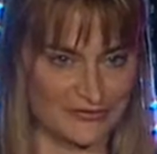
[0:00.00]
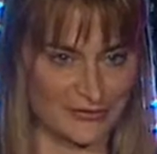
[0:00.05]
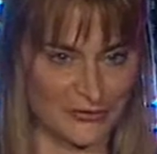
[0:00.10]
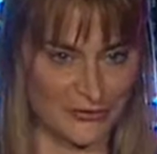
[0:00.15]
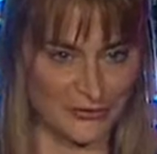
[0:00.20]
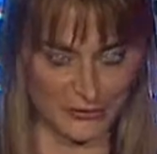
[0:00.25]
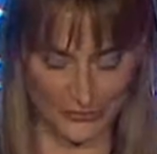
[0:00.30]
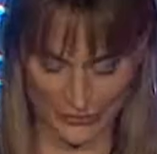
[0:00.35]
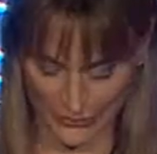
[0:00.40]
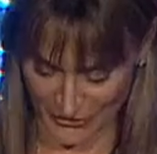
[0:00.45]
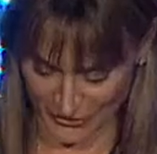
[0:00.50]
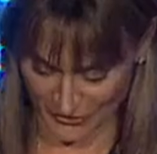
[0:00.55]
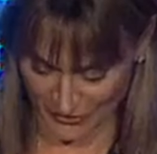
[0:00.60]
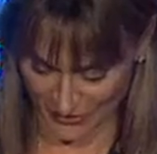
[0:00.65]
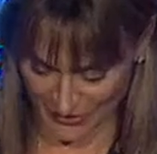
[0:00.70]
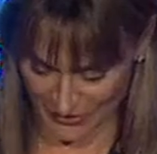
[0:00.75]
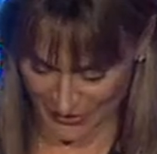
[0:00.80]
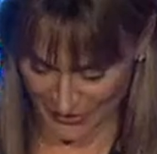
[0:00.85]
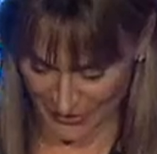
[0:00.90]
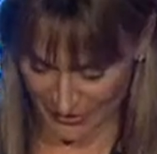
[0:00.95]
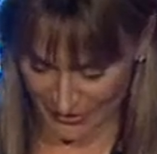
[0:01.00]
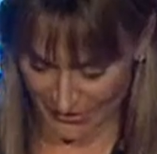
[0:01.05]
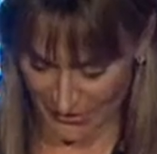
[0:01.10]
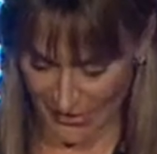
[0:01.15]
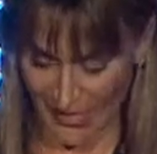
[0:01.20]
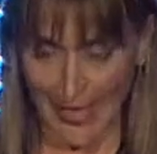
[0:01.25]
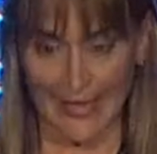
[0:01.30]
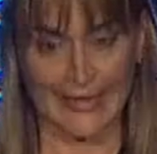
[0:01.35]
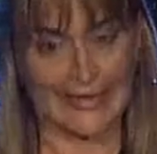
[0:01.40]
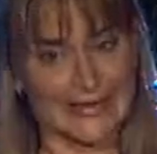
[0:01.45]
for her work.
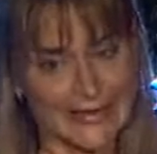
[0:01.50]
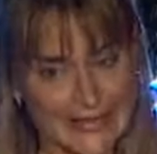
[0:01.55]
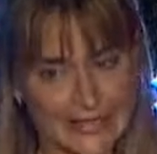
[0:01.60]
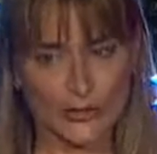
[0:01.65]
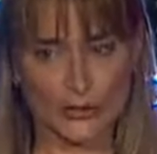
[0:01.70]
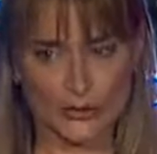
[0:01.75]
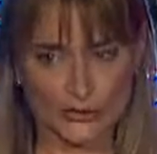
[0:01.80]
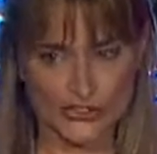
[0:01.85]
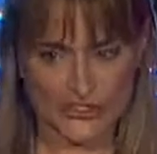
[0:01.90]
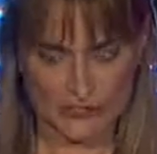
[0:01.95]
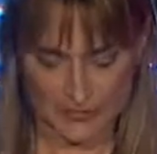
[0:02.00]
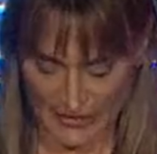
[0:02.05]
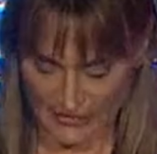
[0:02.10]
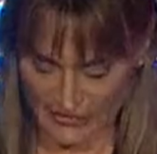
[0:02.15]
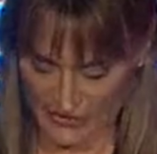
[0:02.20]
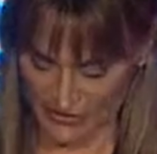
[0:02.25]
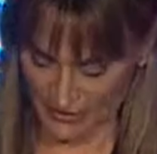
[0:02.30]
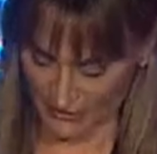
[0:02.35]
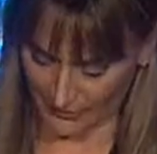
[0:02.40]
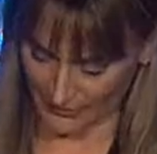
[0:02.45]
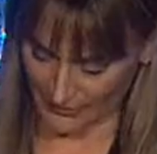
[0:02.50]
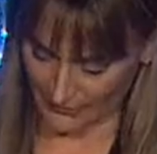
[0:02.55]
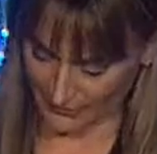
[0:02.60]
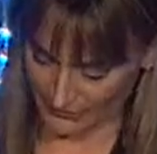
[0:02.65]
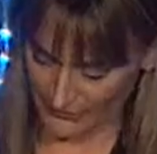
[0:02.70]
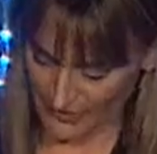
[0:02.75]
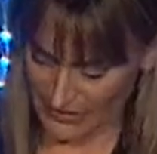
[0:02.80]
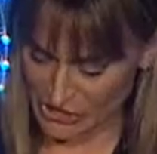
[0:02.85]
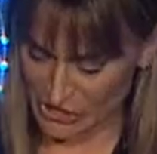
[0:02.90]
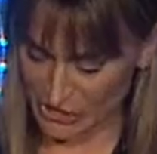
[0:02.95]
And in her spare time,
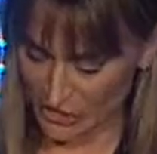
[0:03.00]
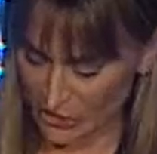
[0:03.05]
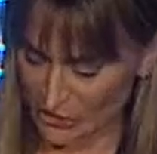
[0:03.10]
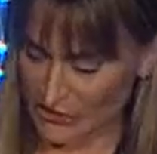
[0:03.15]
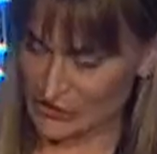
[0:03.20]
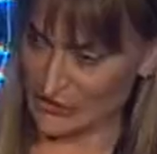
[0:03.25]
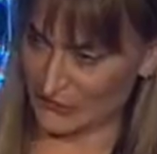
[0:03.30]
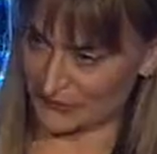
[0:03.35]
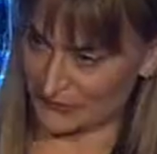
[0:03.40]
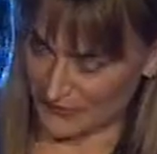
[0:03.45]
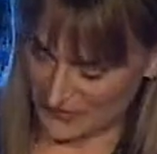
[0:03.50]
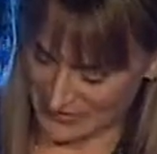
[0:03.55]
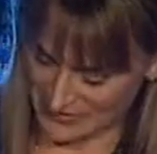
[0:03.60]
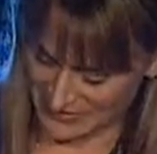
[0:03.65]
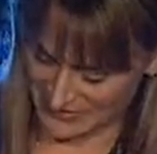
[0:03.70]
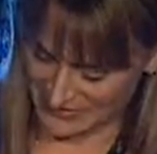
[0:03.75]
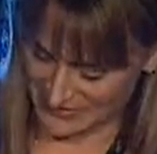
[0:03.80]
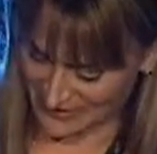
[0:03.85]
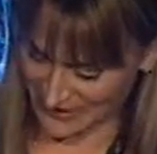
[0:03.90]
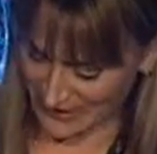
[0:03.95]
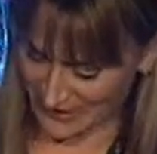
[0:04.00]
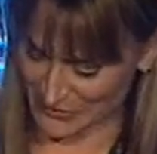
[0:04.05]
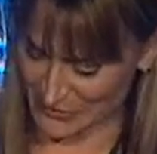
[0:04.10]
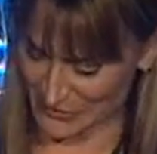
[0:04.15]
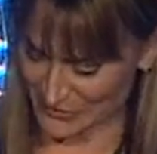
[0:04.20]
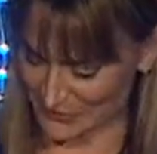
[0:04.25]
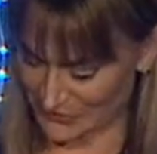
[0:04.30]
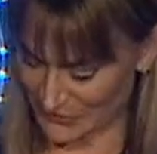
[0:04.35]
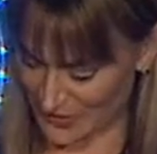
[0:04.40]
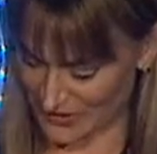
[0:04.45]
she also finds the time to
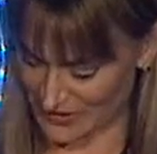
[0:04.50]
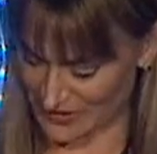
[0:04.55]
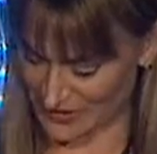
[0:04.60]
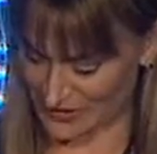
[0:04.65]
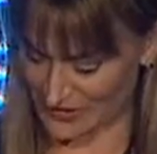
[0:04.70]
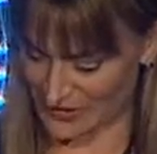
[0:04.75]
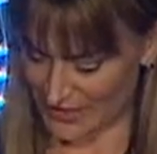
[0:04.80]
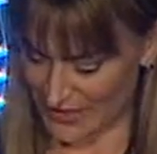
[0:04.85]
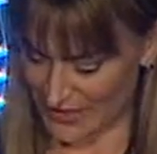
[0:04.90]
advise